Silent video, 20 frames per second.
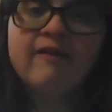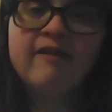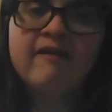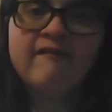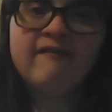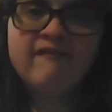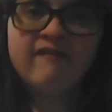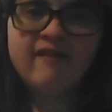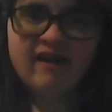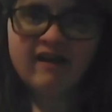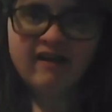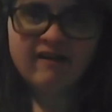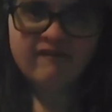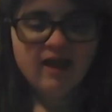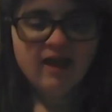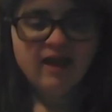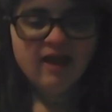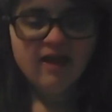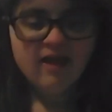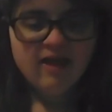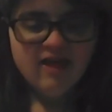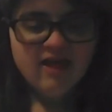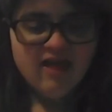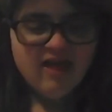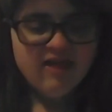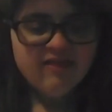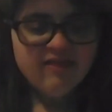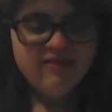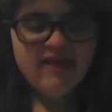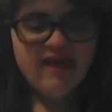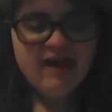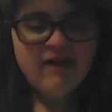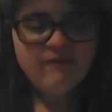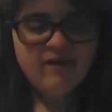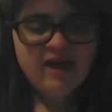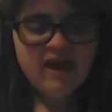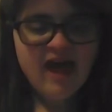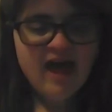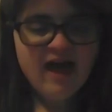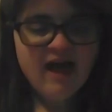the 5th. Then
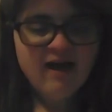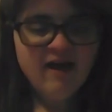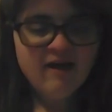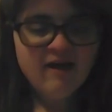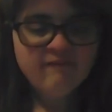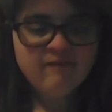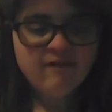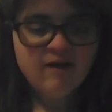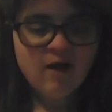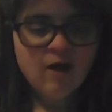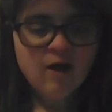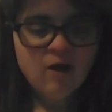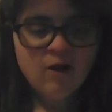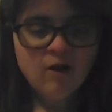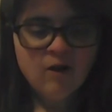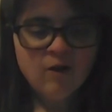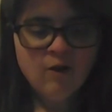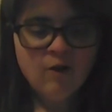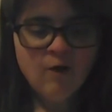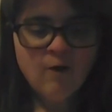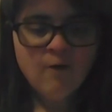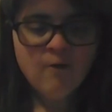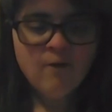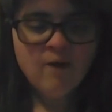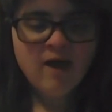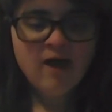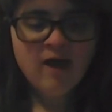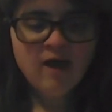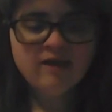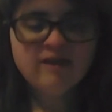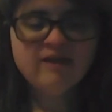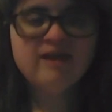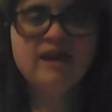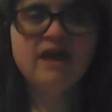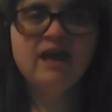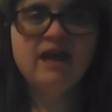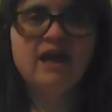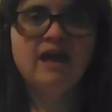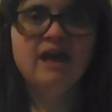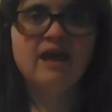we have Laura
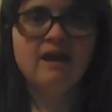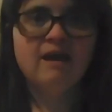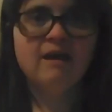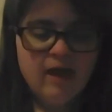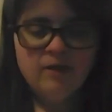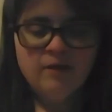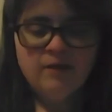D,